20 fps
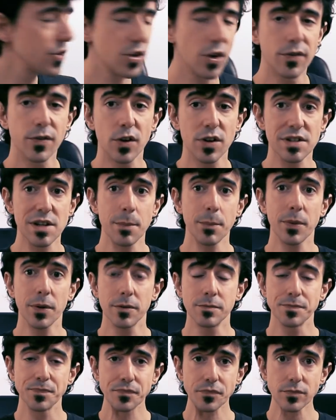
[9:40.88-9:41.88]
So for
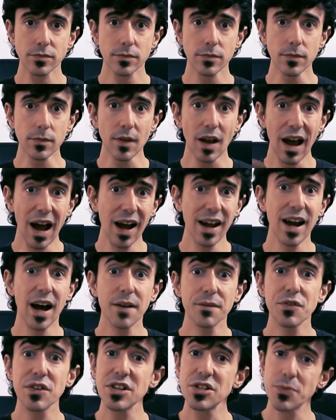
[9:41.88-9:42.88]
example, I
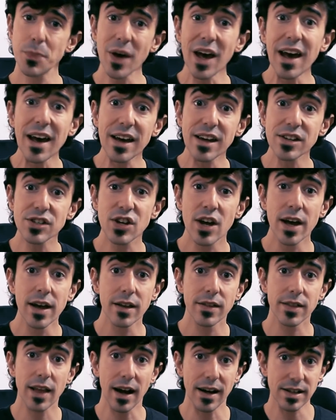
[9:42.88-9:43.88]
have this page
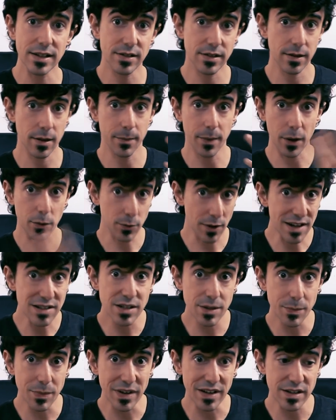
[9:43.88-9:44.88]
that is about
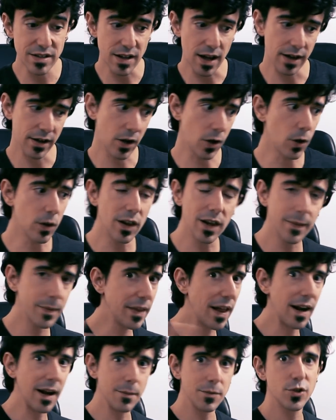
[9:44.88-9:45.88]
recipes, and all
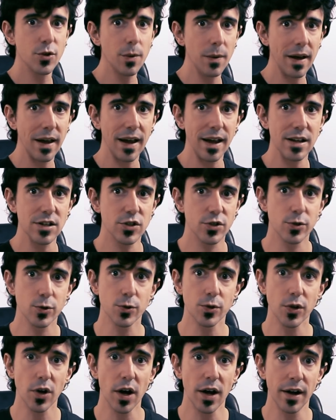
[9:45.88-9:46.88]
that I'm doing is to
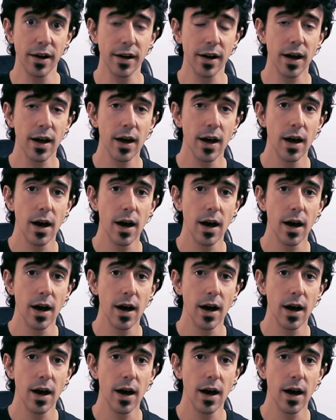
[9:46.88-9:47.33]
run